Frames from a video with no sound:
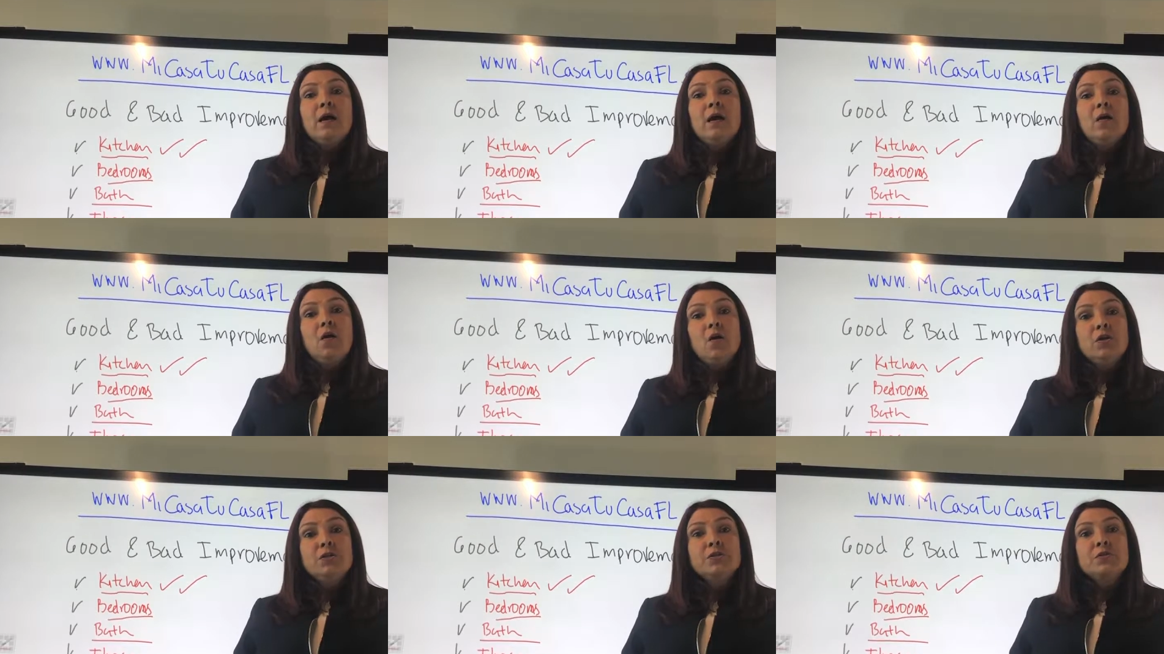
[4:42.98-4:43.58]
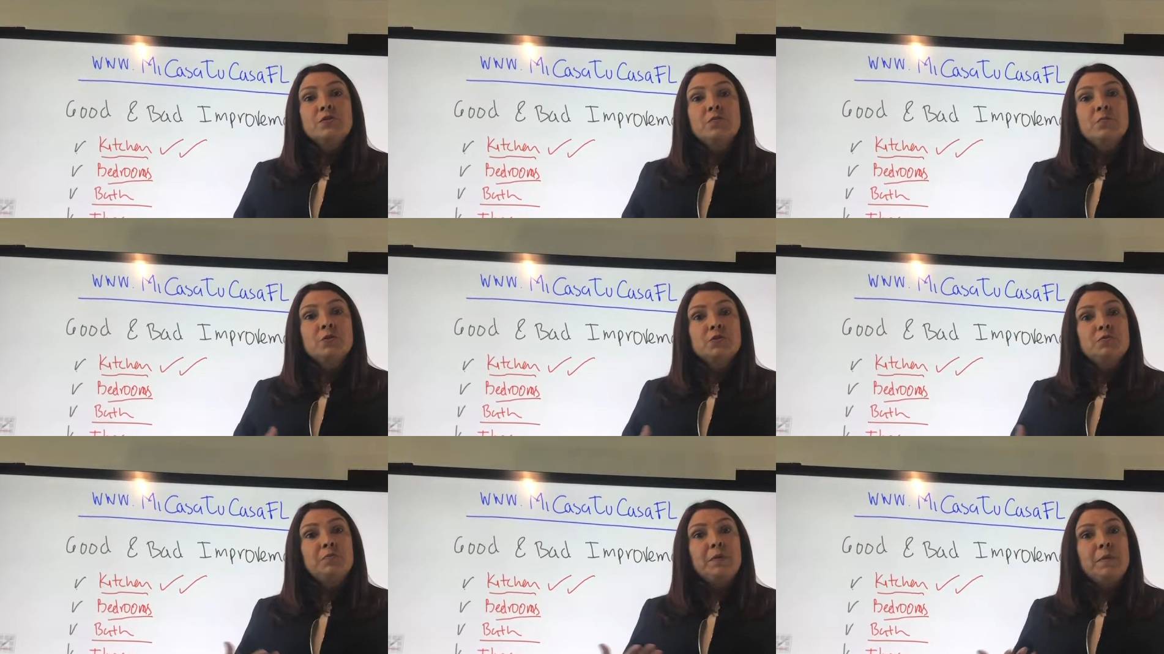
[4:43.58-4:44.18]
also
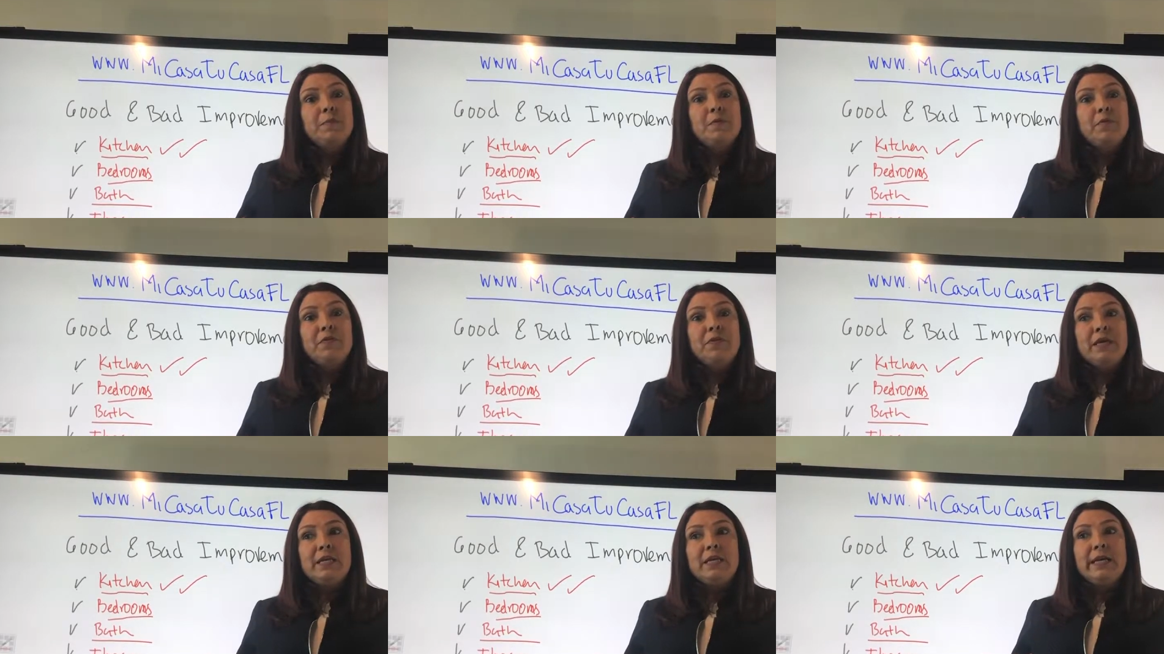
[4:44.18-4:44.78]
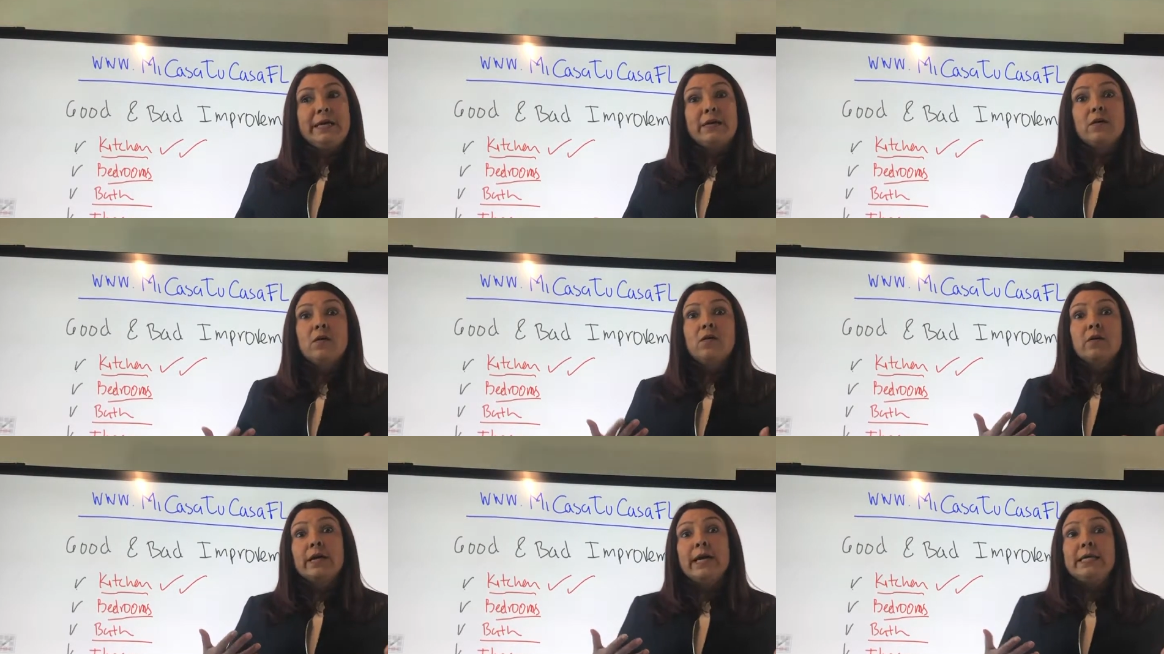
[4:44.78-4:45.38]
most people think like,
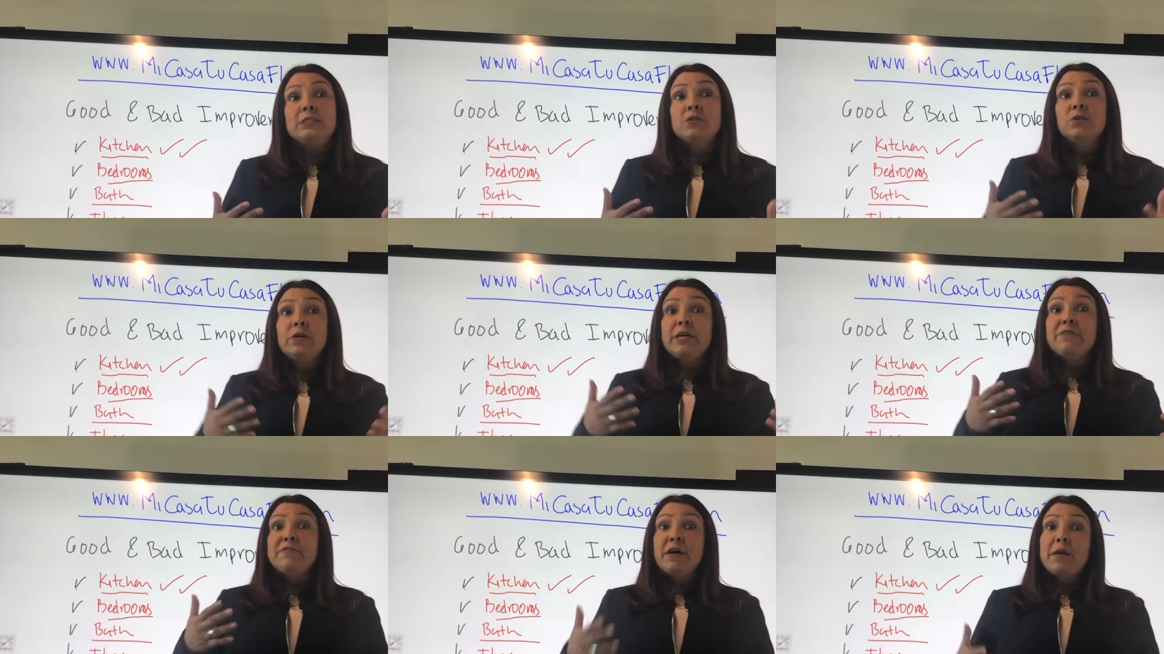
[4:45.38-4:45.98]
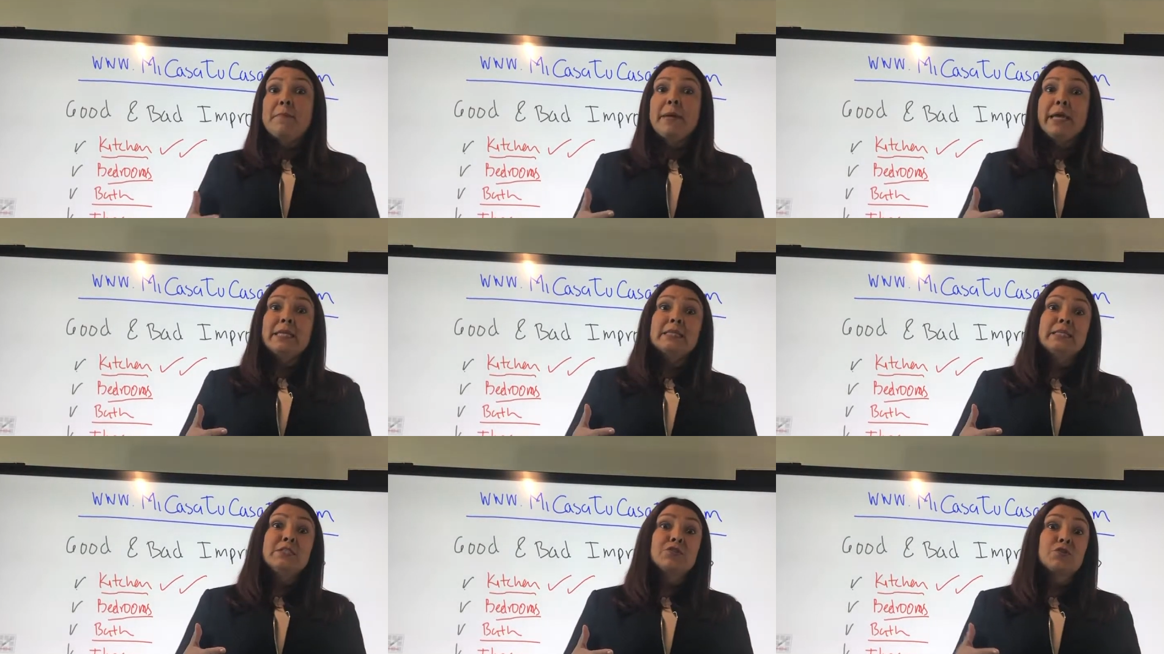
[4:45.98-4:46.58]
okay, so if I
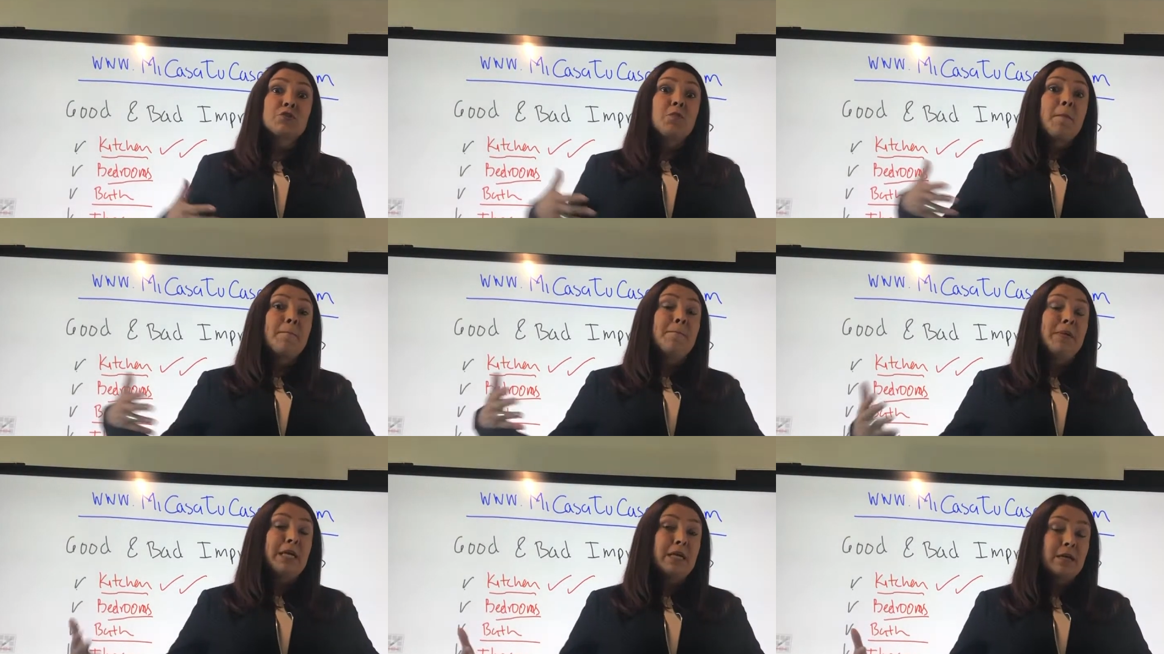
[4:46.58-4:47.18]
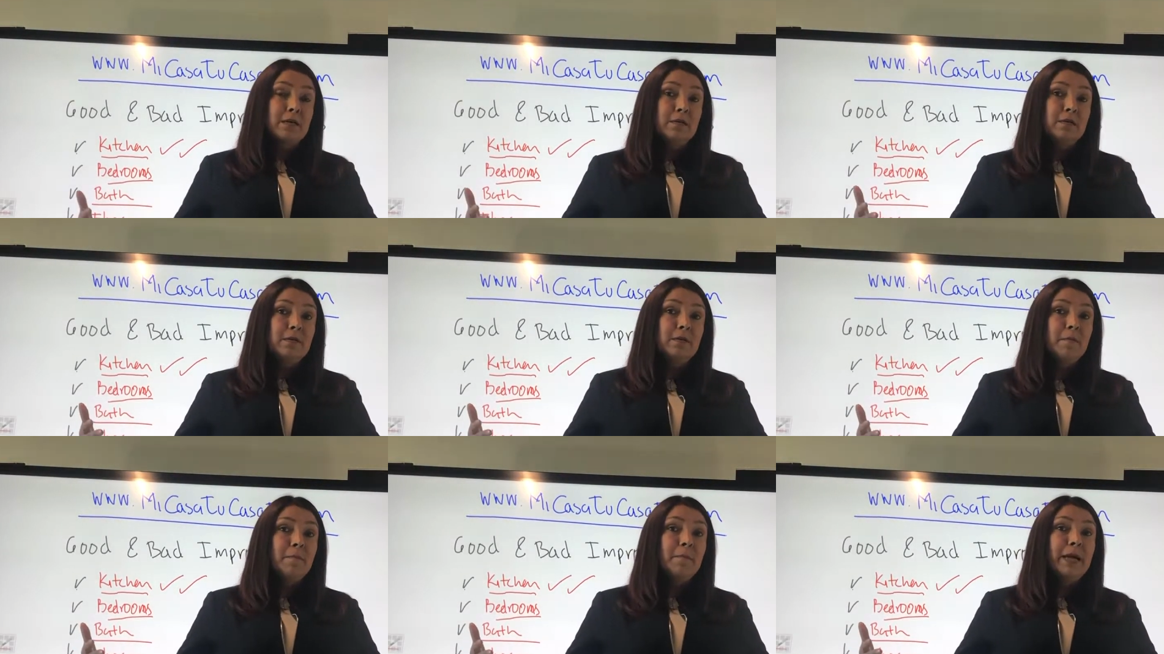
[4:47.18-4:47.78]
make this room
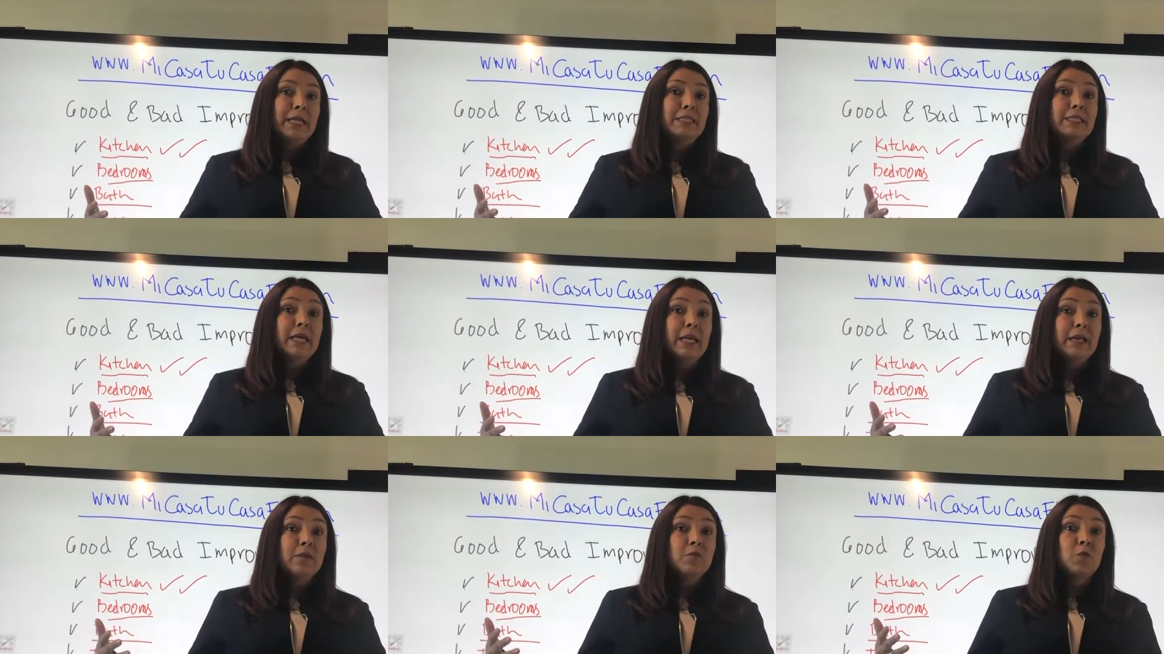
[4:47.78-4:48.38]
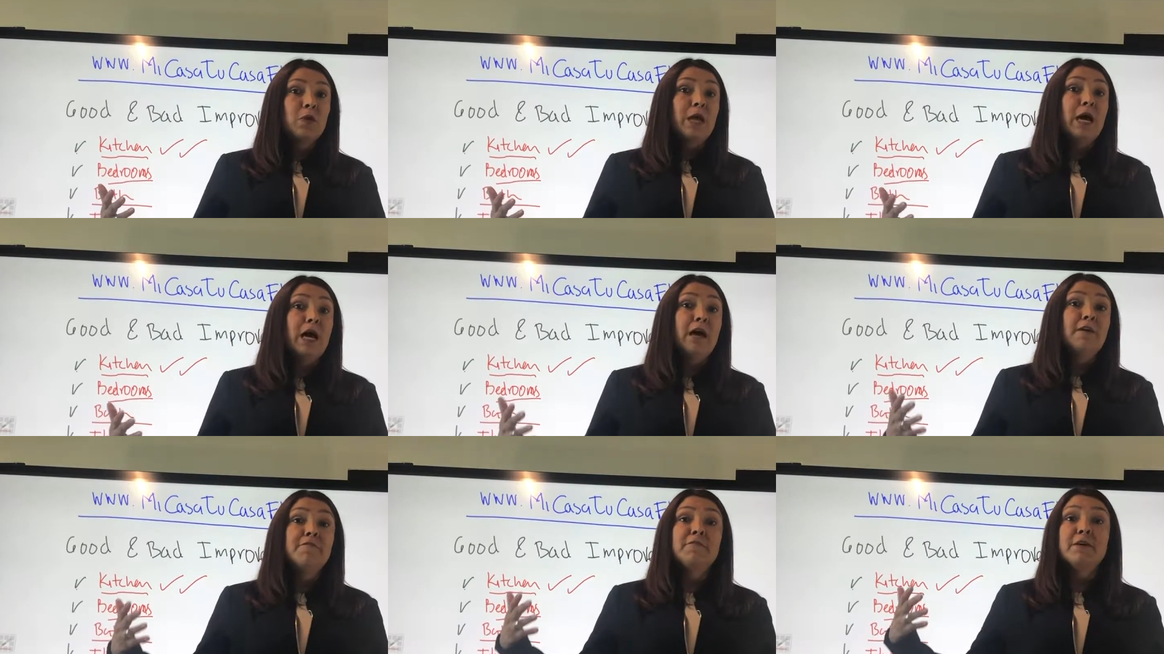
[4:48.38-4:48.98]
bigger, my tenant will
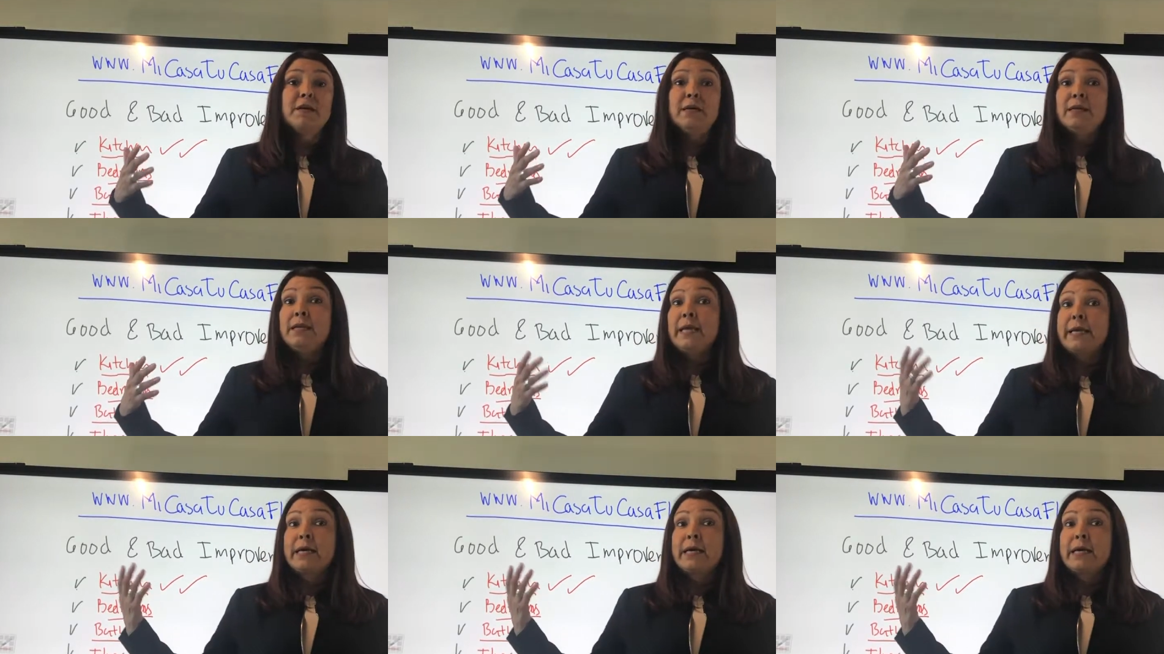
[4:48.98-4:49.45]
have